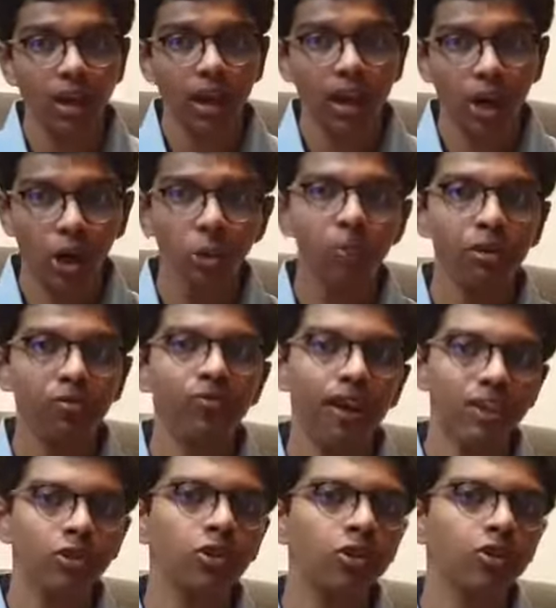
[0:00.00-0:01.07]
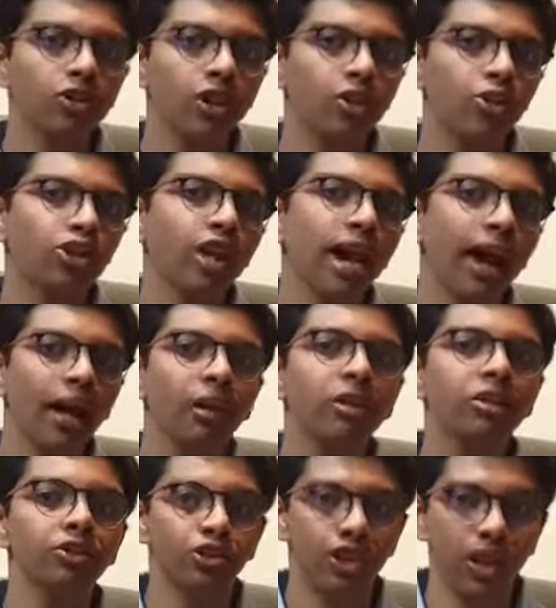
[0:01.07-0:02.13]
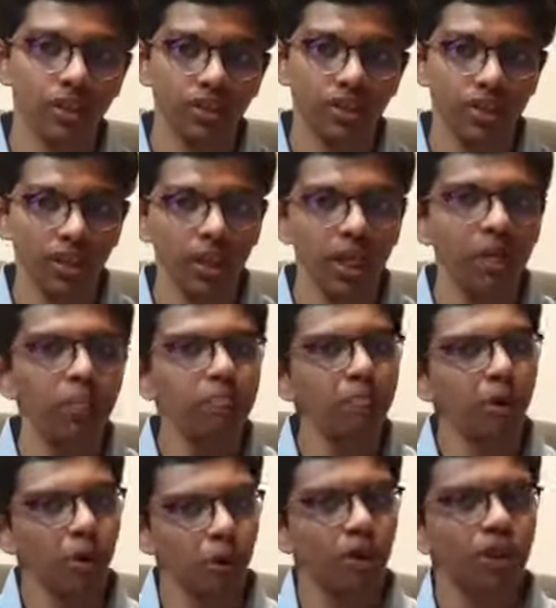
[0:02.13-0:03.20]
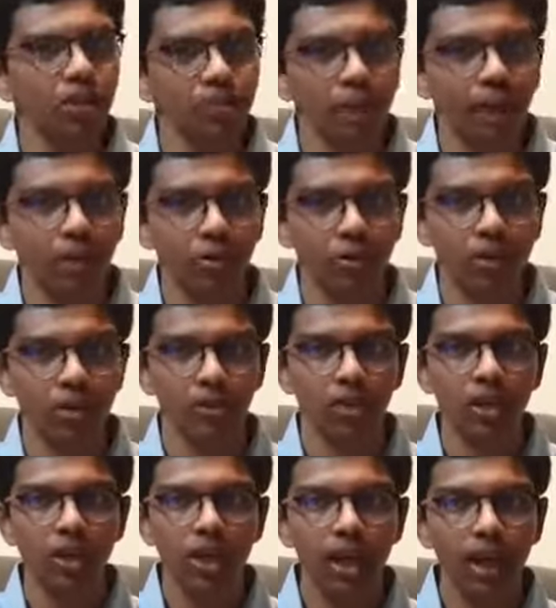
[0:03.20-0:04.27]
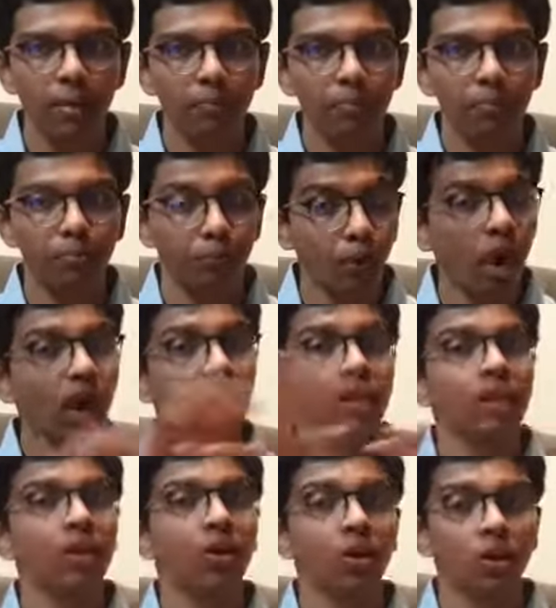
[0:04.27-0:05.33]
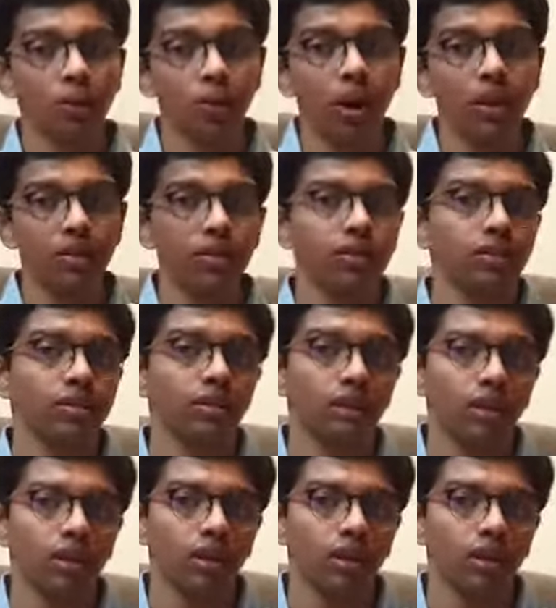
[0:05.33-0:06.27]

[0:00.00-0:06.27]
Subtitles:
and our professors challenge us to keep pushing the boundaries and broadening our horizons.